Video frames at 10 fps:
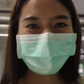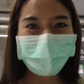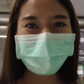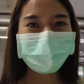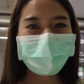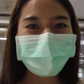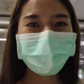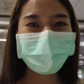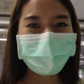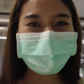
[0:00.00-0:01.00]
to come back
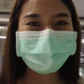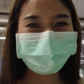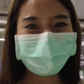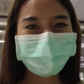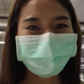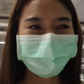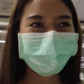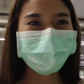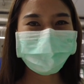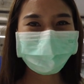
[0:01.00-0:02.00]
home. I see I'm
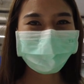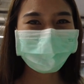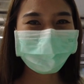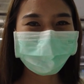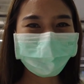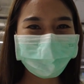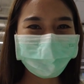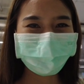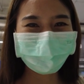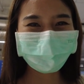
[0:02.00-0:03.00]
finished work
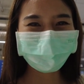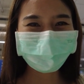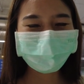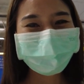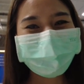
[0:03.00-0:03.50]
already.